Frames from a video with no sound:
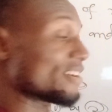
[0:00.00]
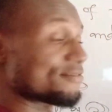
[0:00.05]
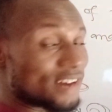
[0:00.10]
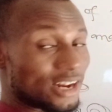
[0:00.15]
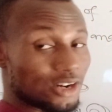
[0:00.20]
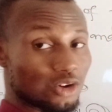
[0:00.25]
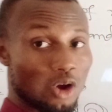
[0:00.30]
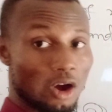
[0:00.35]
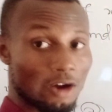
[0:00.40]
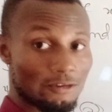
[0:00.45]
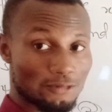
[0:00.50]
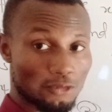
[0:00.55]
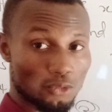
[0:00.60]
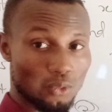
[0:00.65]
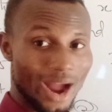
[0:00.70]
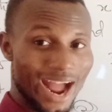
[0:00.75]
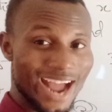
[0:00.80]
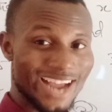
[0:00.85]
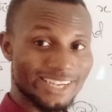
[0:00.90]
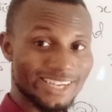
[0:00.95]
the value of
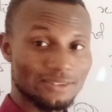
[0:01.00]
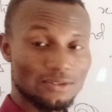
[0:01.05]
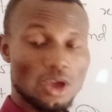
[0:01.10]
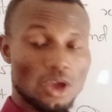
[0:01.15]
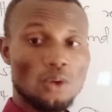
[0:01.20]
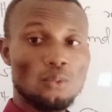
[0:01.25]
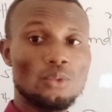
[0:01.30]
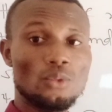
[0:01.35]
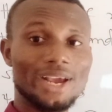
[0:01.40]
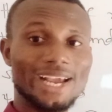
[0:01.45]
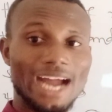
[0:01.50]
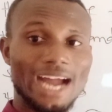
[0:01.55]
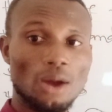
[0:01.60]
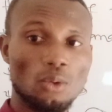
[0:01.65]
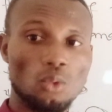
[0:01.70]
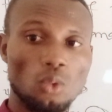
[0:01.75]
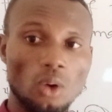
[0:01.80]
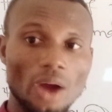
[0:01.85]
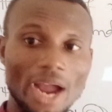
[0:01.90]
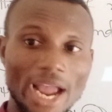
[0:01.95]
y, we
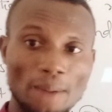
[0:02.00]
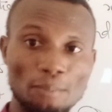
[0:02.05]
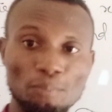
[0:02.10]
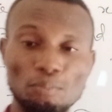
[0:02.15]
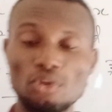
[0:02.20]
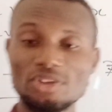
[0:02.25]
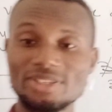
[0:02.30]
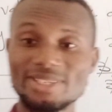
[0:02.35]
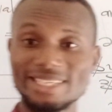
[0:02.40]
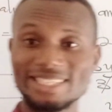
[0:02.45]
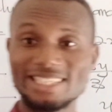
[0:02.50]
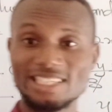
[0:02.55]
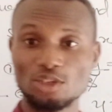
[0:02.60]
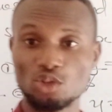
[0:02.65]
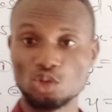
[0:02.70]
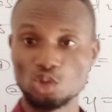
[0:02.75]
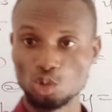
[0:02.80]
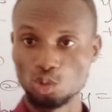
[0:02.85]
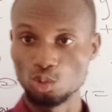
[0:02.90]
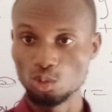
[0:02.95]
can go and put it
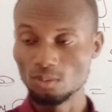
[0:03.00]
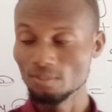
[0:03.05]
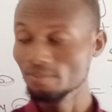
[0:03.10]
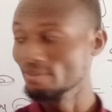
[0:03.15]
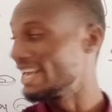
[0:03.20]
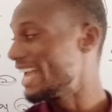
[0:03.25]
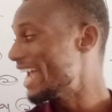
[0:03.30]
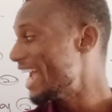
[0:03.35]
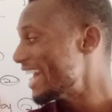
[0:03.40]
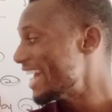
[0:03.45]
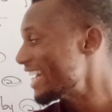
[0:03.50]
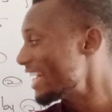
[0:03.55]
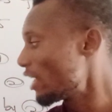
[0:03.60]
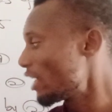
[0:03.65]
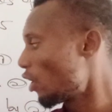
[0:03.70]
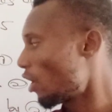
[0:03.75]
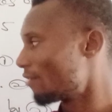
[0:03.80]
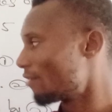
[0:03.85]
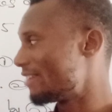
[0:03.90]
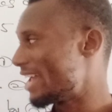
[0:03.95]
into
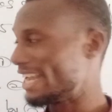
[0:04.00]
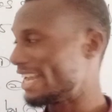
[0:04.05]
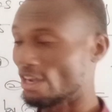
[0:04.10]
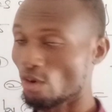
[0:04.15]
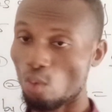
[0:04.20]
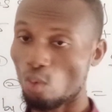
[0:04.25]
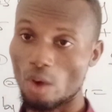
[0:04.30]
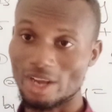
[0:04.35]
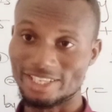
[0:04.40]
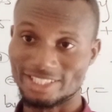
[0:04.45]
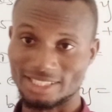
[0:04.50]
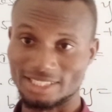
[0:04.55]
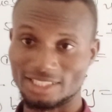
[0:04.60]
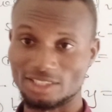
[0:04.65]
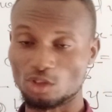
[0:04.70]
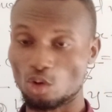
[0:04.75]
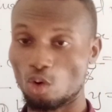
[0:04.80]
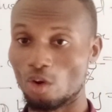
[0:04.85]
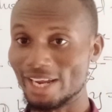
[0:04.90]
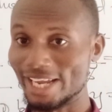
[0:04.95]
any of the
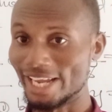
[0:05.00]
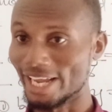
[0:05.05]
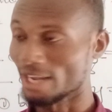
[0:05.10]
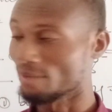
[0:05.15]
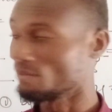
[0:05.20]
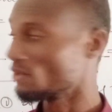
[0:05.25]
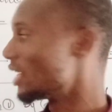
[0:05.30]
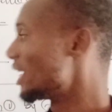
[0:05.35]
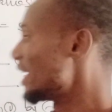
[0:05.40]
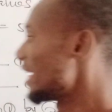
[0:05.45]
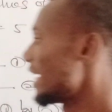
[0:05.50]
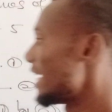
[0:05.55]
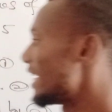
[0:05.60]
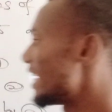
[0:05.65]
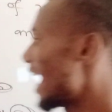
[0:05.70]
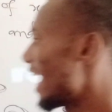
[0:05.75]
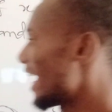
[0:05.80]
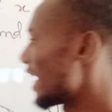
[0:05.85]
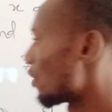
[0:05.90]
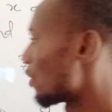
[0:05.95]
equations. Okay,
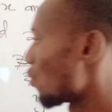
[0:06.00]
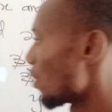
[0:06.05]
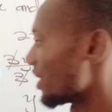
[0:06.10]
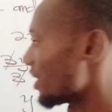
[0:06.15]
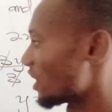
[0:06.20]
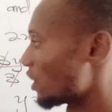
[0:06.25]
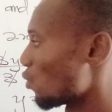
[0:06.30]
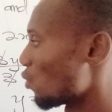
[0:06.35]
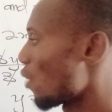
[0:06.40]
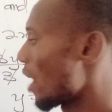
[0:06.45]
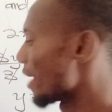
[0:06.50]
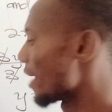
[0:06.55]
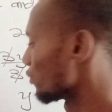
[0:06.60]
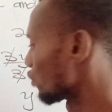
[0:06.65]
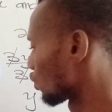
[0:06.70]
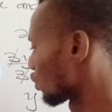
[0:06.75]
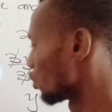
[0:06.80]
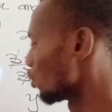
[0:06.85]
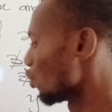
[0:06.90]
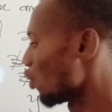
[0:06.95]
either equation
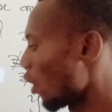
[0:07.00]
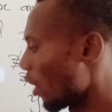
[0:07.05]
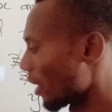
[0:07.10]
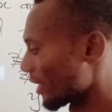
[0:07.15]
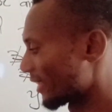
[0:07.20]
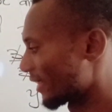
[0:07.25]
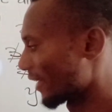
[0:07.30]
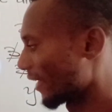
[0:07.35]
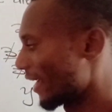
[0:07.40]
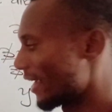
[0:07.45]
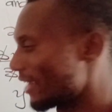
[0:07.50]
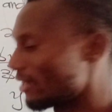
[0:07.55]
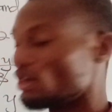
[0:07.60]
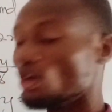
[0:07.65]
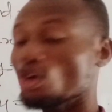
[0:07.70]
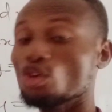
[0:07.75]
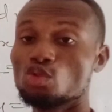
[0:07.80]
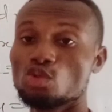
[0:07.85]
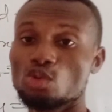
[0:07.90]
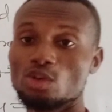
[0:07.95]
1, 2 or
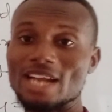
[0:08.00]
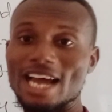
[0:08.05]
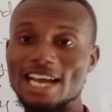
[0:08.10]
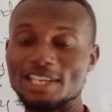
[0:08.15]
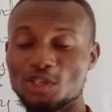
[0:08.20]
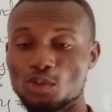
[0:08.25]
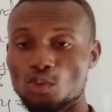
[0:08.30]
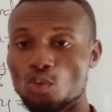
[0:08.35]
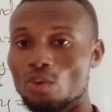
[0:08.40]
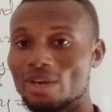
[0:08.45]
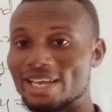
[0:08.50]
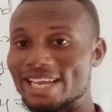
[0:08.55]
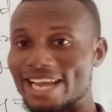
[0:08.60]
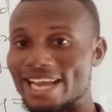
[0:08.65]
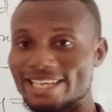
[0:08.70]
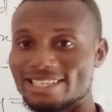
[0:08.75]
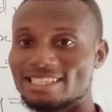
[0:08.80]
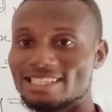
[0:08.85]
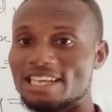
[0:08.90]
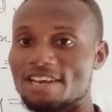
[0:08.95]
3, so that we will
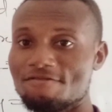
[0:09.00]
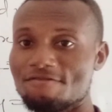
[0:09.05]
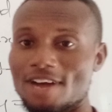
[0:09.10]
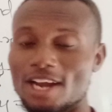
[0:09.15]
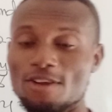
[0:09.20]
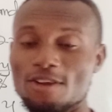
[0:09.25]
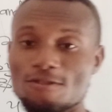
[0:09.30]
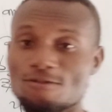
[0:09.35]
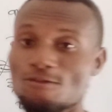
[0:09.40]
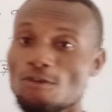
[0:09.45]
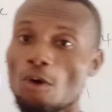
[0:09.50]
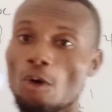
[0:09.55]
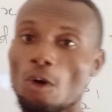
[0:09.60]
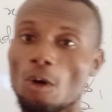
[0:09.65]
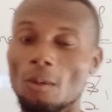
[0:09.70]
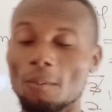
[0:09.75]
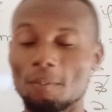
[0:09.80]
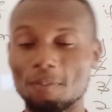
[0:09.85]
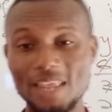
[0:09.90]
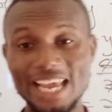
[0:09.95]
get the value
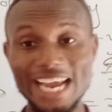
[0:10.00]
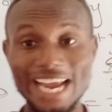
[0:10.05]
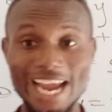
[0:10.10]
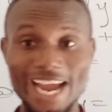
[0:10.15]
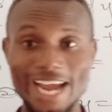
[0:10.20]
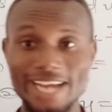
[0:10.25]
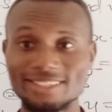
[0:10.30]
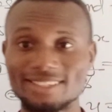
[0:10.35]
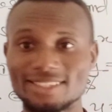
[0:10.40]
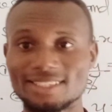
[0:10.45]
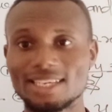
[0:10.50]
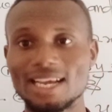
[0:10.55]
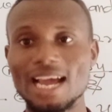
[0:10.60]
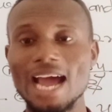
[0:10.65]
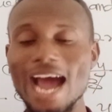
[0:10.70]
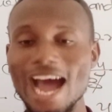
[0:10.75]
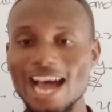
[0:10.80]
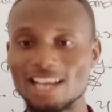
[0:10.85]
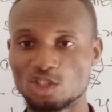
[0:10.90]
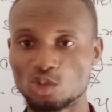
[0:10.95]
for s
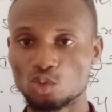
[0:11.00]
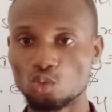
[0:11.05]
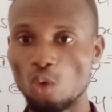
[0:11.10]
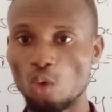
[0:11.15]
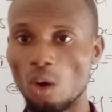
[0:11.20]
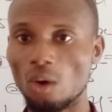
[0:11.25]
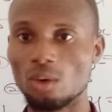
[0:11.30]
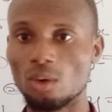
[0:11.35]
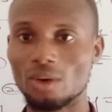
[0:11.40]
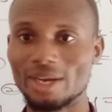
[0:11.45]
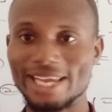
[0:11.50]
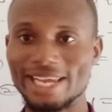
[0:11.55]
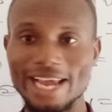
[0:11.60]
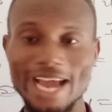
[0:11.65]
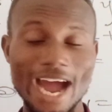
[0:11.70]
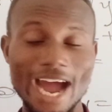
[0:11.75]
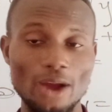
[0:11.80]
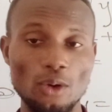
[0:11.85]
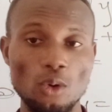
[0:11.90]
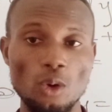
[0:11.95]
as well.
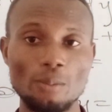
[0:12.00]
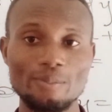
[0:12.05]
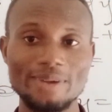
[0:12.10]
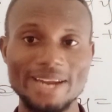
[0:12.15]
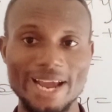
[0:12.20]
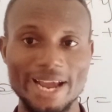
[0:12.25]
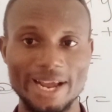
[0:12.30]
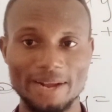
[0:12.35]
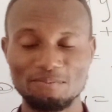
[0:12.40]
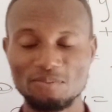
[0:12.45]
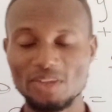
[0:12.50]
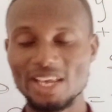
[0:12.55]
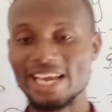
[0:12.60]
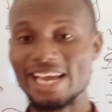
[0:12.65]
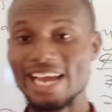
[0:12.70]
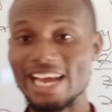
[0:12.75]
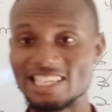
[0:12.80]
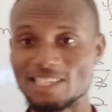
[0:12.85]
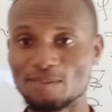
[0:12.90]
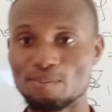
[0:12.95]
Okay, I hope the
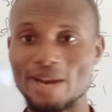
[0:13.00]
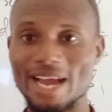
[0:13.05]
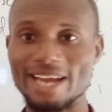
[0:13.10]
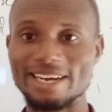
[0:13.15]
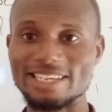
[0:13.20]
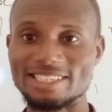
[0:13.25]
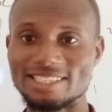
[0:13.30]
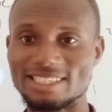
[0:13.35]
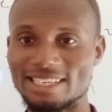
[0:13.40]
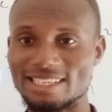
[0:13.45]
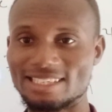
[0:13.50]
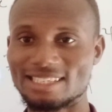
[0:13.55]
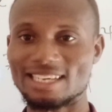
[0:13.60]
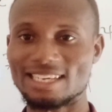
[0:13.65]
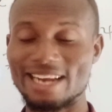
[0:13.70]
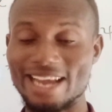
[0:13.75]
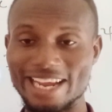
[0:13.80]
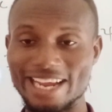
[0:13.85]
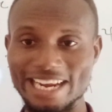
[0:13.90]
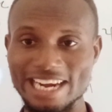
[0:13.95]
explanation is
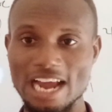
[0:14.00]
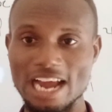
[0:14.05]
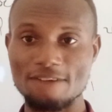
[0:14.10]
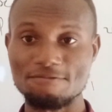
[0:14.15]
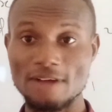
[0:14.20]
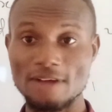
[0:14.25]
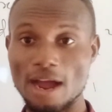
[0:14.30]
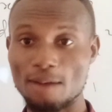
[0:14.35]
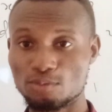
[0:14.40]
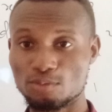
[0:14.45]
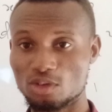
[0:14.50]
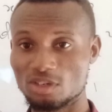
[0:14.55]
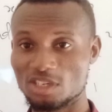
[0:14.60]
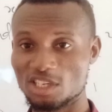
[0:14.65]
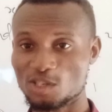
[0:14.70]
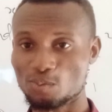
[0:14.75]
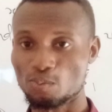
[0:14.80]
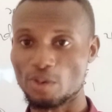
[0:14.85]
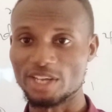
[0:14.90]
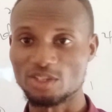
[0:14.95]
clear enough up to
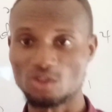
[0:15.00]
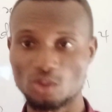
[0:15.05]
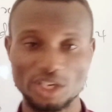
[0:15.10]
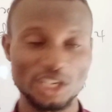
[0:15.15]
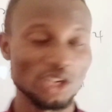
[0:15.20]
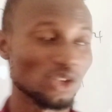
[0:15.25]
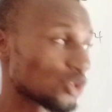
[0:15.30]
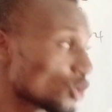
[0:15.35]
this point. Okay,